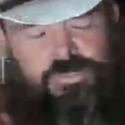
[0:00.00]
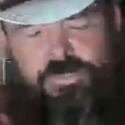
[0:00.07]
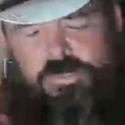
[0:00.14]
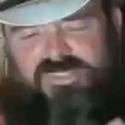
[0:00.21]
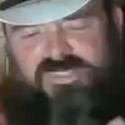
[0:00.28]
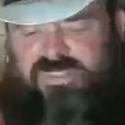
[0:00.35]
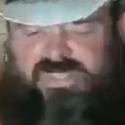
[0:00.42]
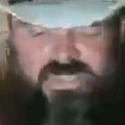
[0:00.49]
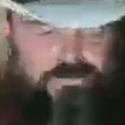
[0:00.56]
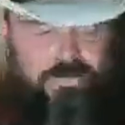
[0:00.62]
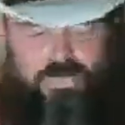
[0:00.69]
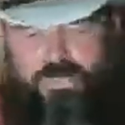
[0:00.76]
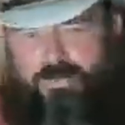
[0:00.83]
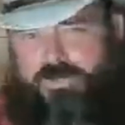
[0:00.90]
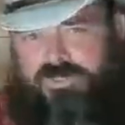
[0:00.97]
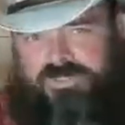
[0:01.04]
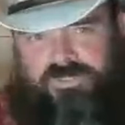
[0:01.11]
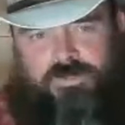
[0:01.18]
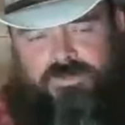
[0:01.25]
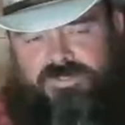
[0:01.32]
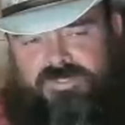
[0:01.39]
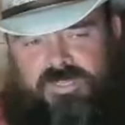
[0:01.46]
so you can see it, but you can
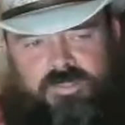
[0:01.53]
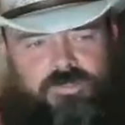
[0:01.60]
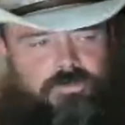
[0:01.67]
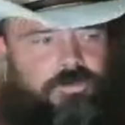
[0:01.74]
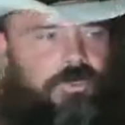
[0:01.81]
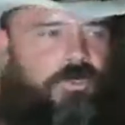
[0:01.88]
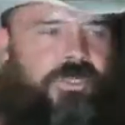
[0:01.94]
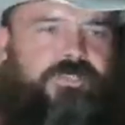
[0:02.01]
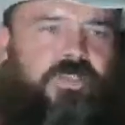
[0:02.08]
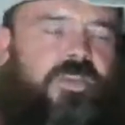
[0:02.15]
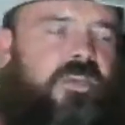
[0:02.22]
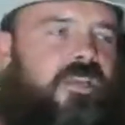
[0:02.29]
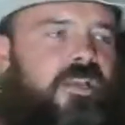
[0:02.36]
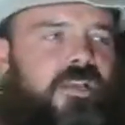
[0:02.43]
still see through it,